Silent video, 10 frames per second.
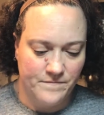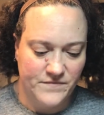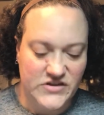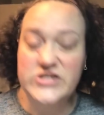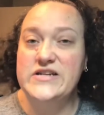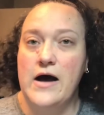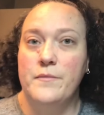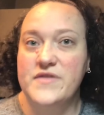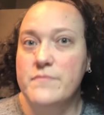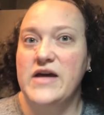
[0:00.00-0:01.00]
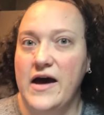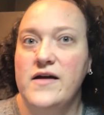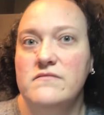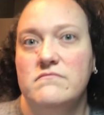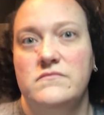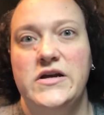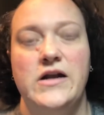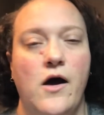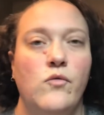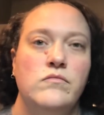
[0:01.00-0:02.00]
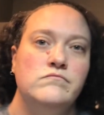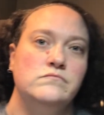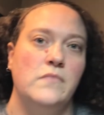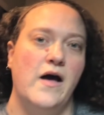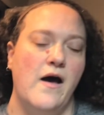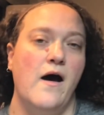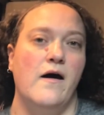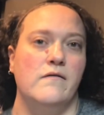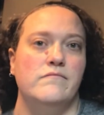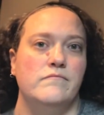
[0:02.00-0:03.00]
just to help them get, you know, a